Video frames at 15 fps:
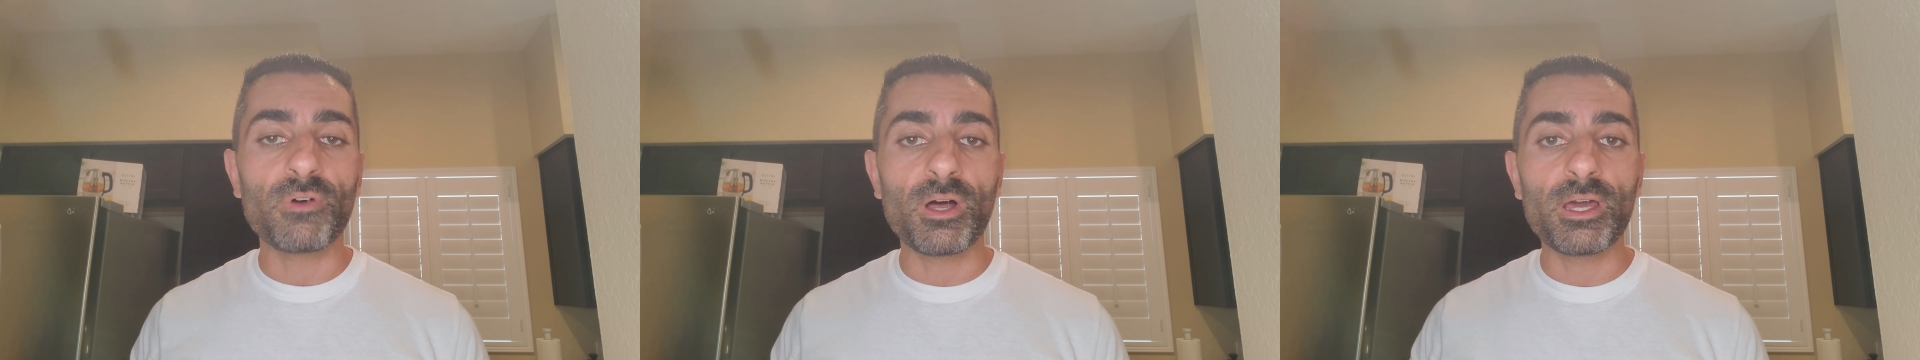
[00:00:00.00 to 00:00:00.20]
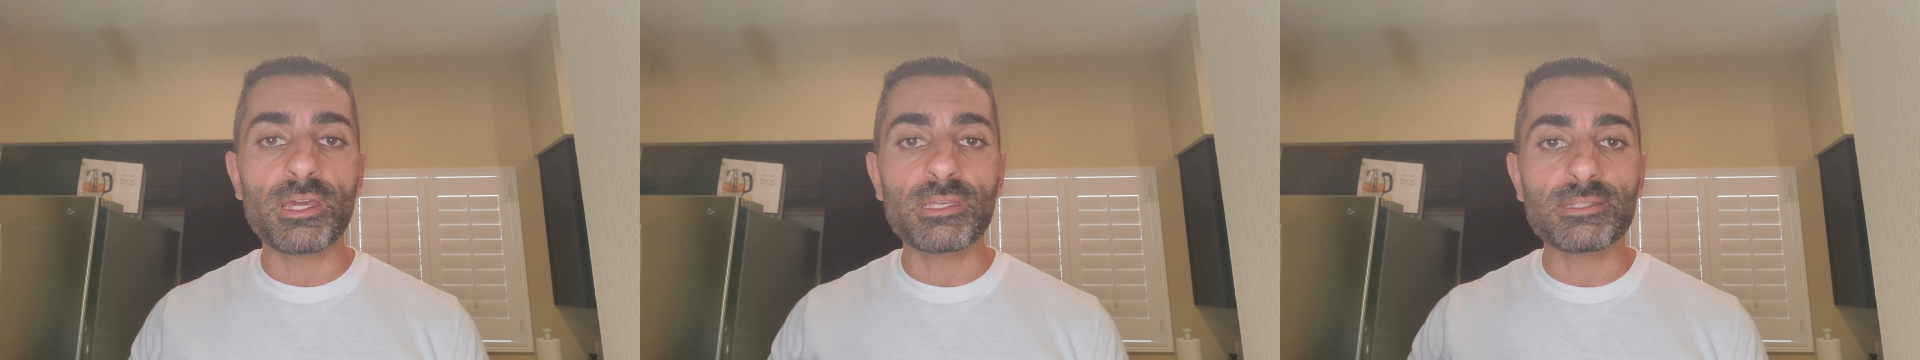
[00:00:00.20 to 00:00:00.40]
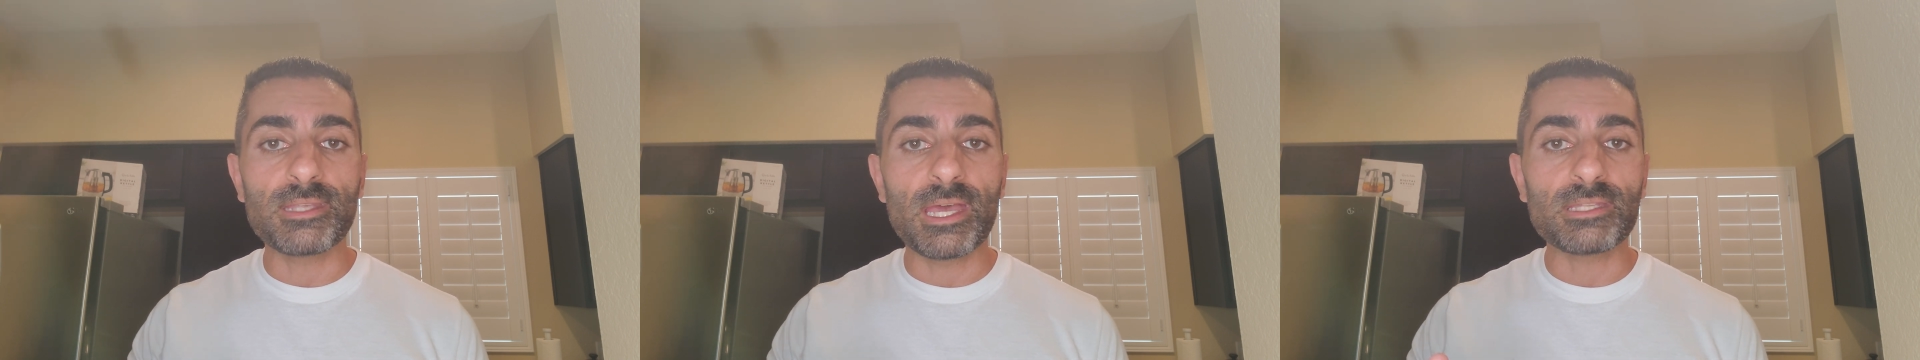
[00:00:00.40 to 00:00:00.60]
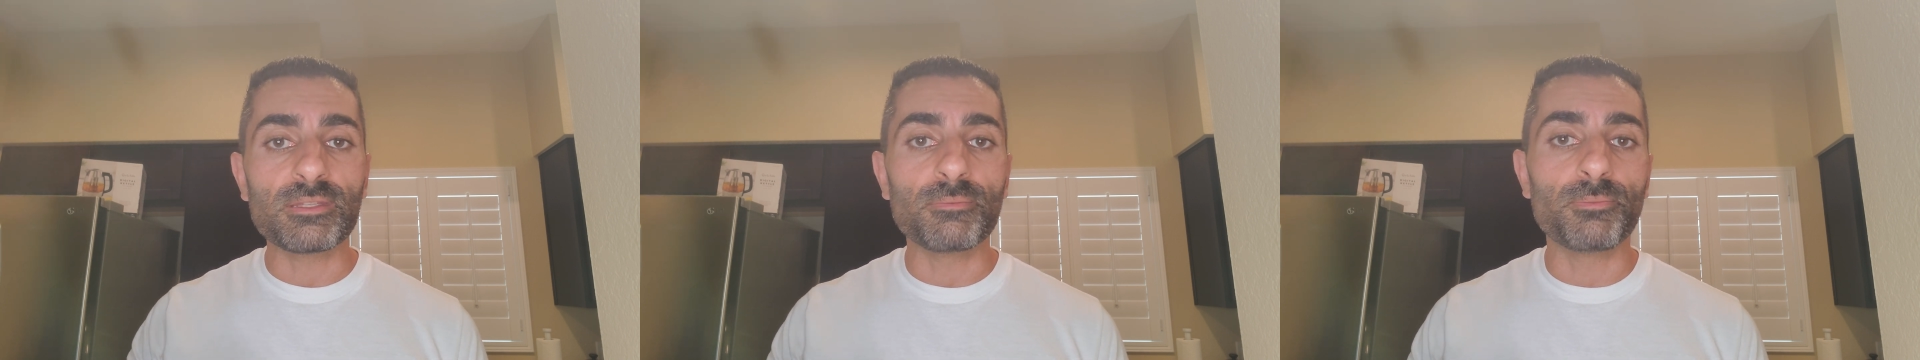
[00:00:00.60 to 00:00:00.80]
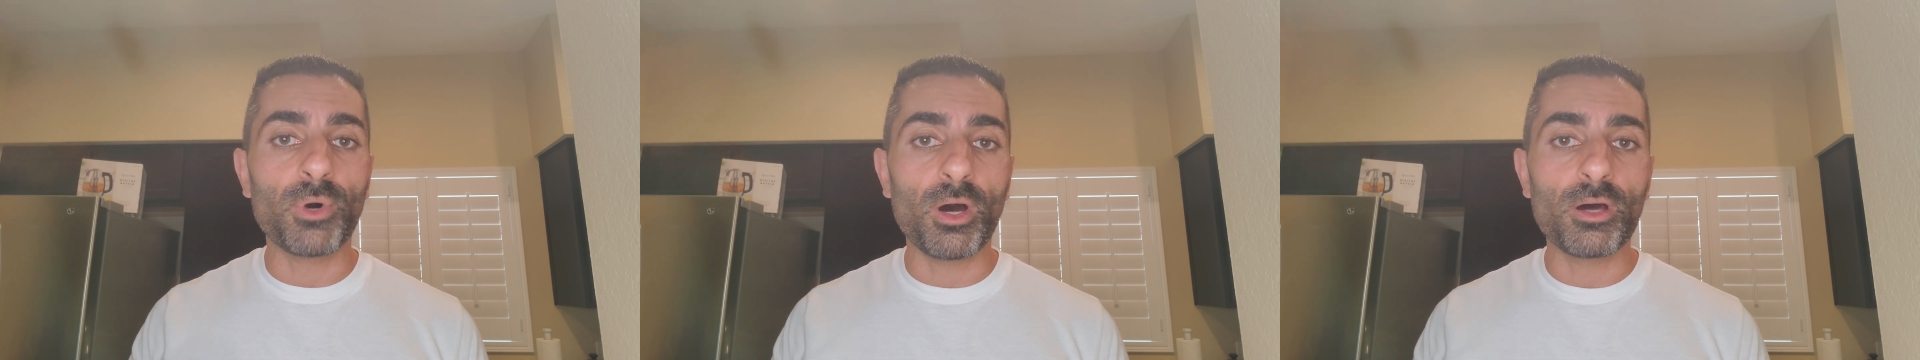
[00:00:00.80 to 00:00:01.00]
find at
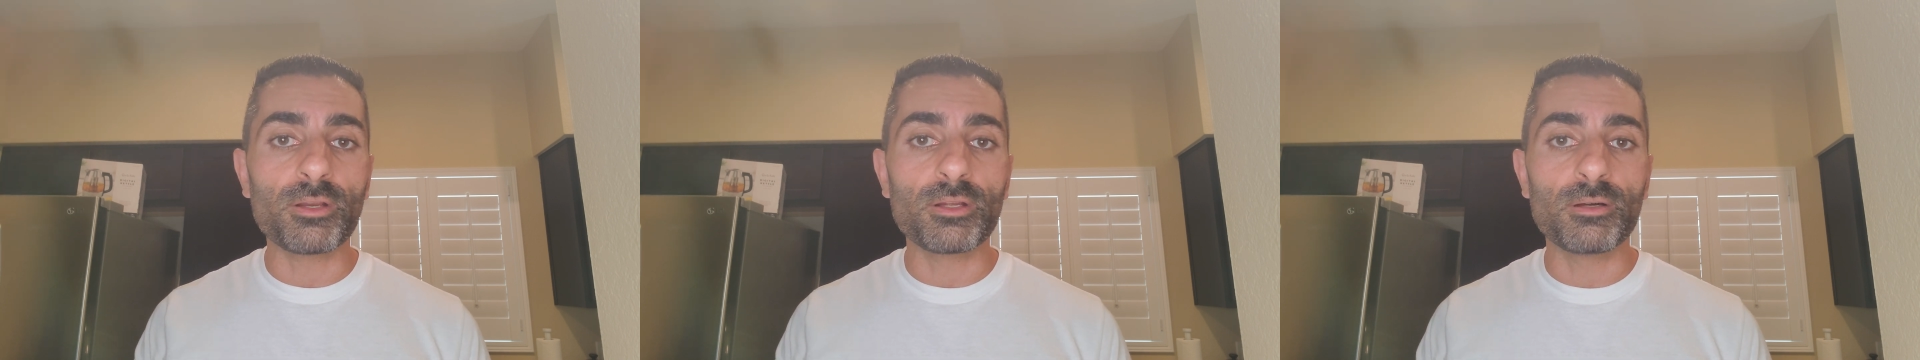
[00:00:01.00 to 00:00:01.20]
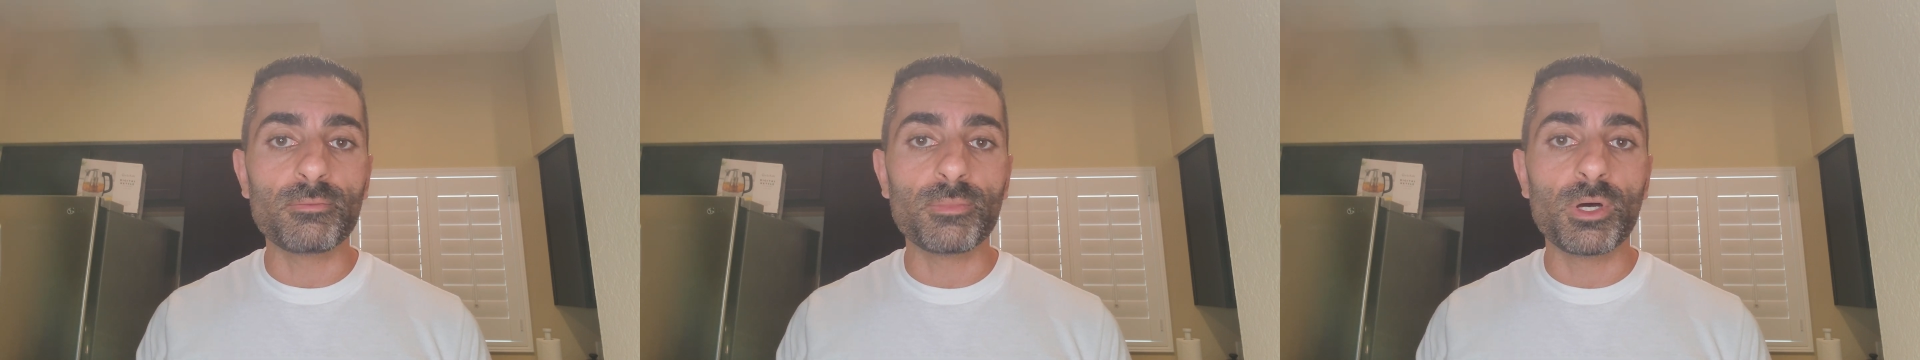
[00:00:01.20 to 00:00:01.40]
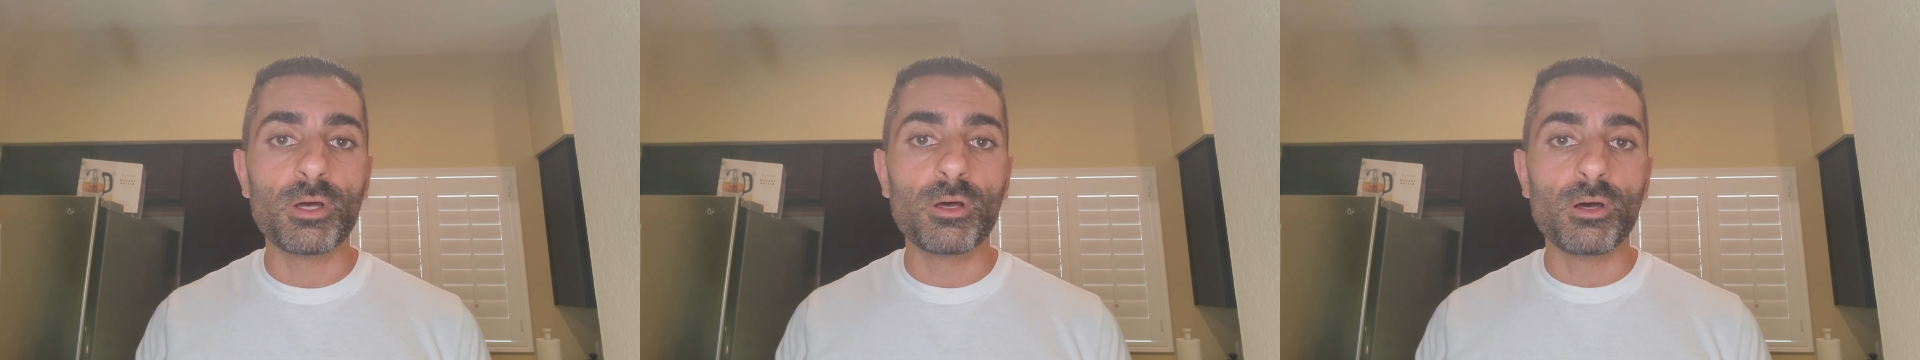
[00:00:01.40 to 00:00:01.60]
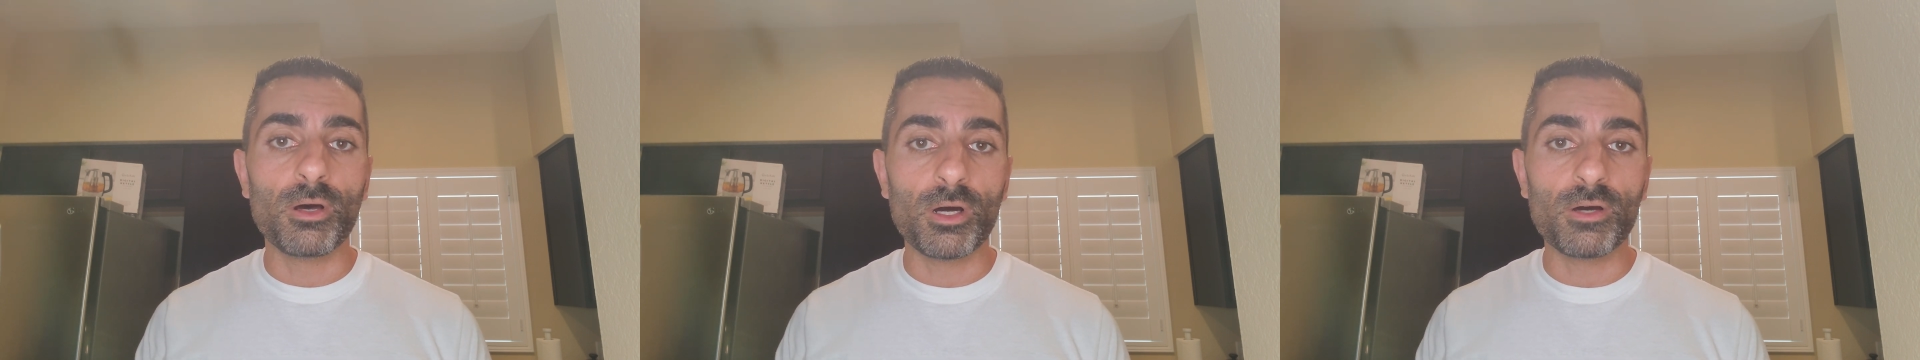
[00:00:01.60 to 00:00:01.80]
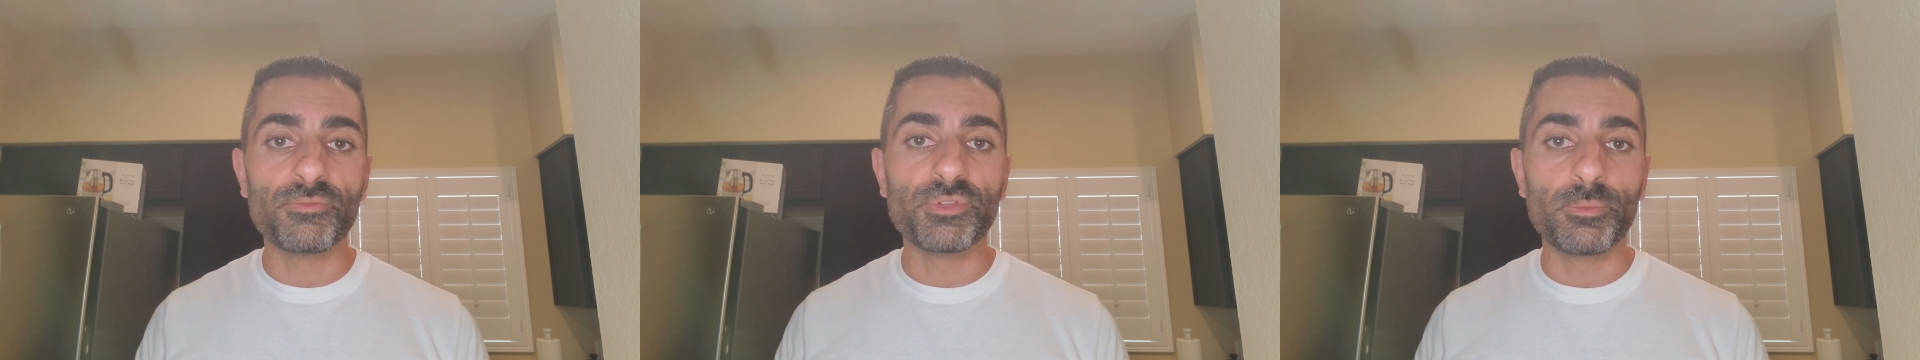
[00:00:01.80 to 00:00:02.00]
the bottom
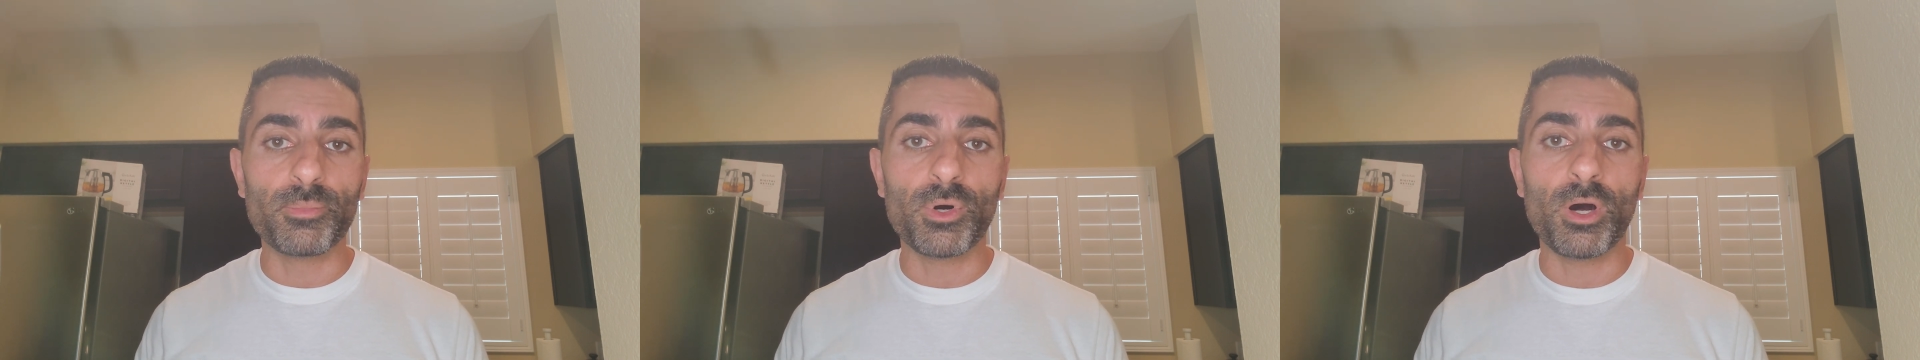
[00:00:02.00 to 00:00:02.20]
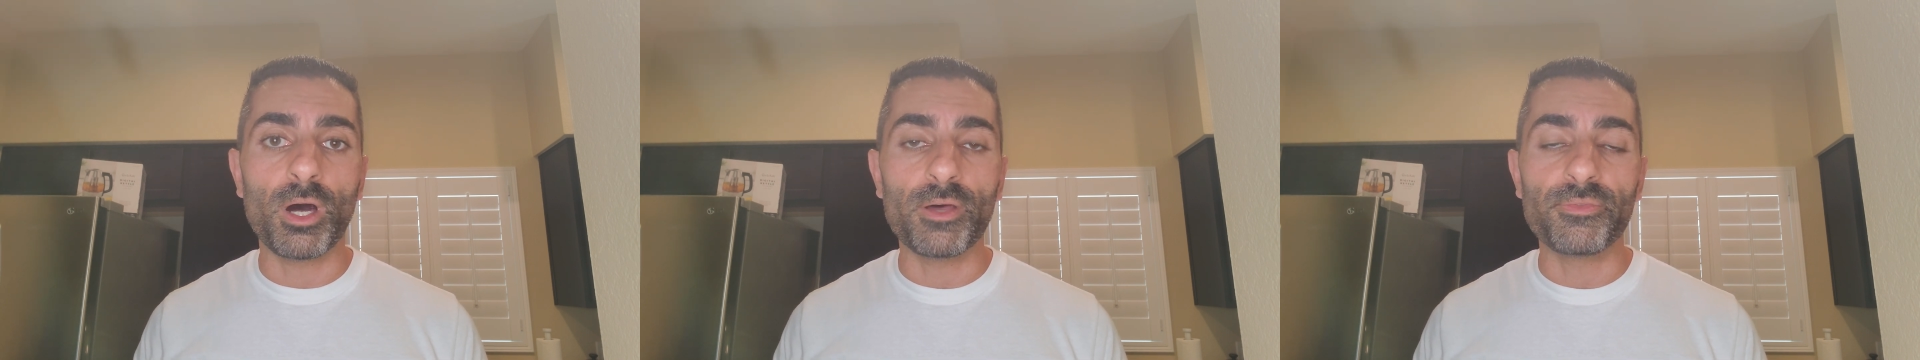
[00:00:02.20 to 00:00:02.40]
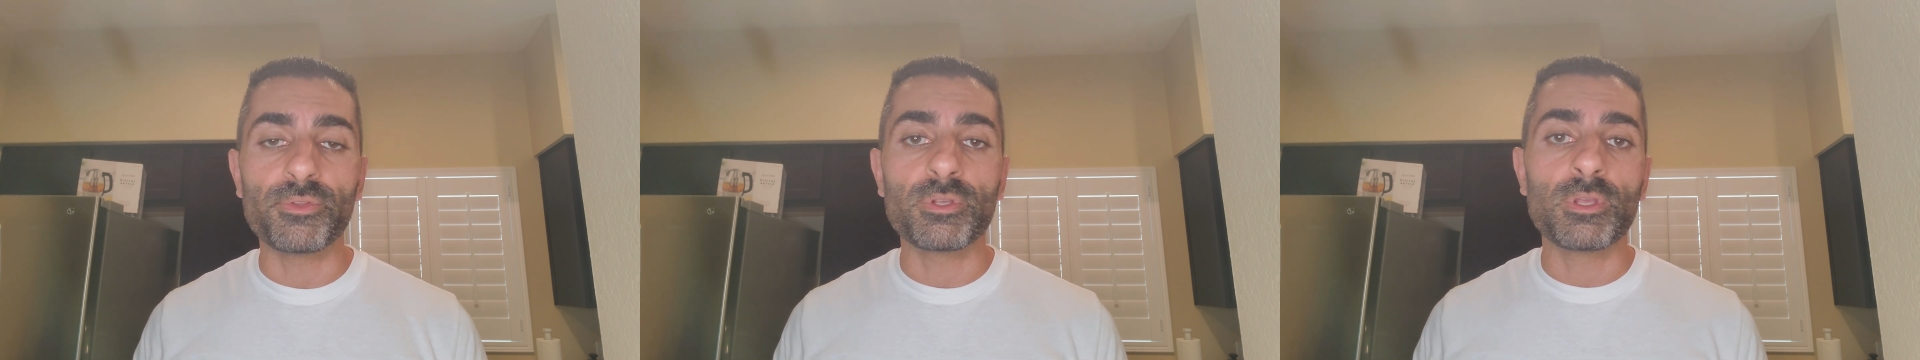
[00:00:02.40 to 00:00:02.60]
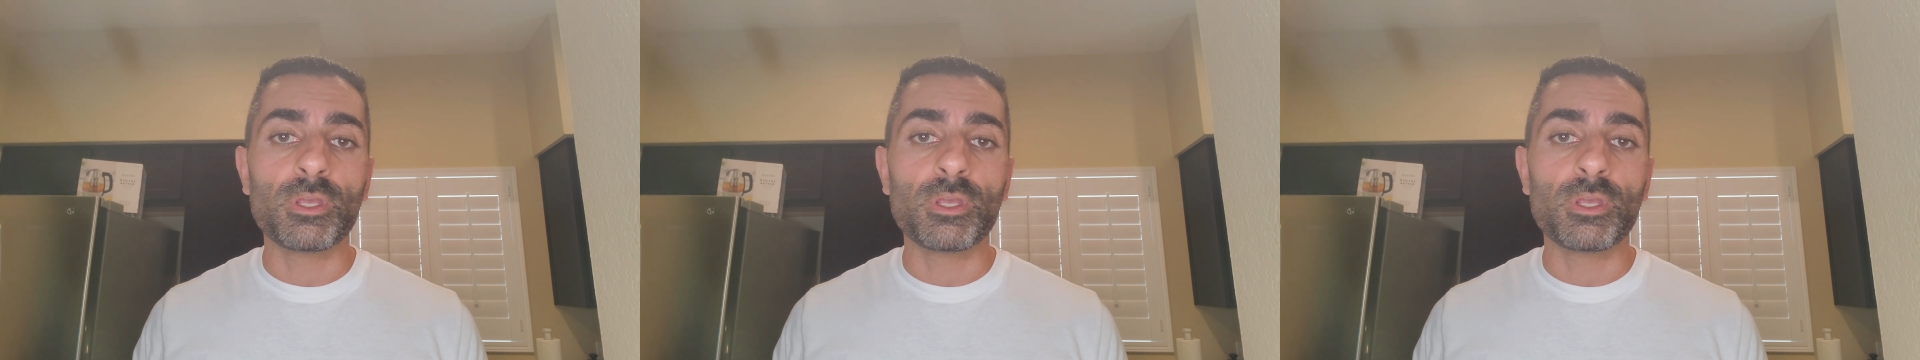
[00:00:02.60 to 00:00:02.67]
of the pot.